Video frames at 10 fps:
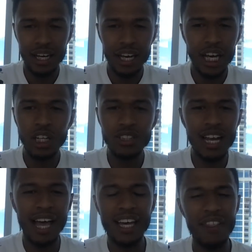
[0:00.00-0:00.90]
He was
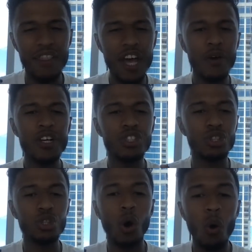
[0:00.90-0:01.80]
like, there is
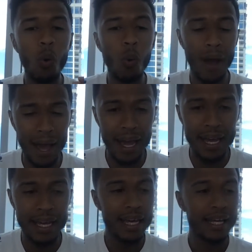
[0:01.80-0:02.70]
no
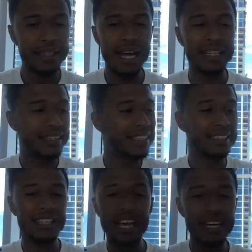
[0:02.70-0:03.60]
way that this
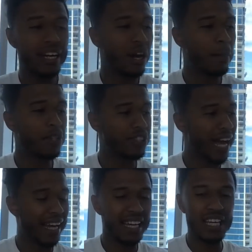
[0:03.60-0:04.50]
skinny
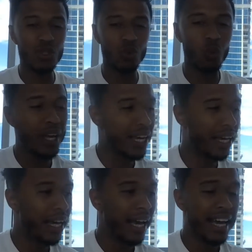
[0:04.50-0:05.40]
lumberjack, he's
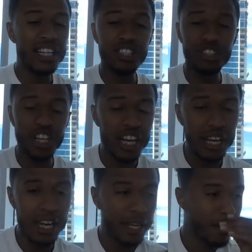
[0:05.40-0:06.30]
weak, he's
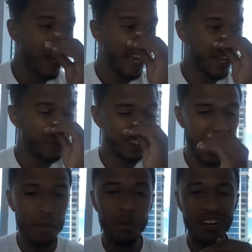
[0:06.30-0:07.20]
cheating. He was
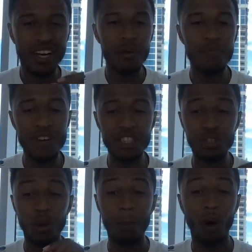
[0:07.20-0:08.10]
able to convince
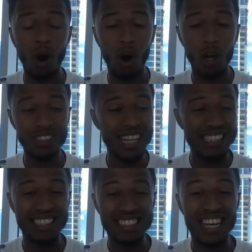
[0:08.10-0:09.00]
the boss
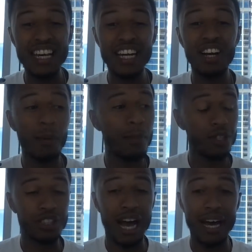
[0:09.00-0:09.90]
that the skinny
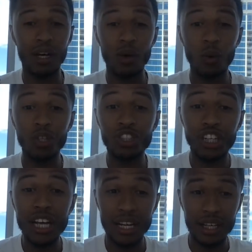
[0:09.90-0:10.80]
lumberjack was
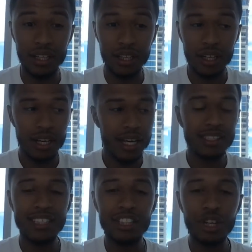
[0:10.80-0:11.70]
cheating. He
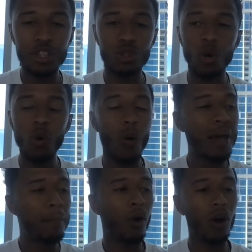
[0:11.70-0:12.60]
said, there is no way,
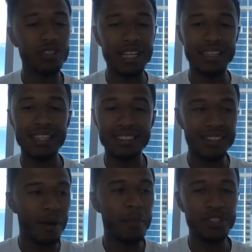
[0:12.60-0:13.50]
boss, that this
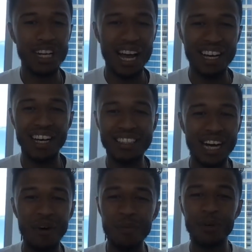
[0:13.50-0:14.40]
lumberjack cut
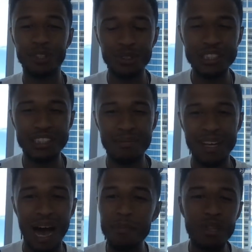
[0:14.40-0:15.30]
down more trees than me.
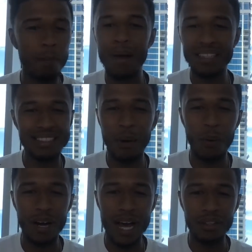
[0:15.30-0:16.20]
I'm the best at
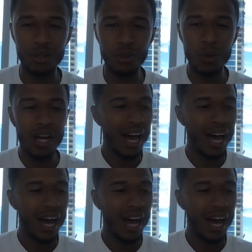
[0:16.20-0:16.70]
what I do.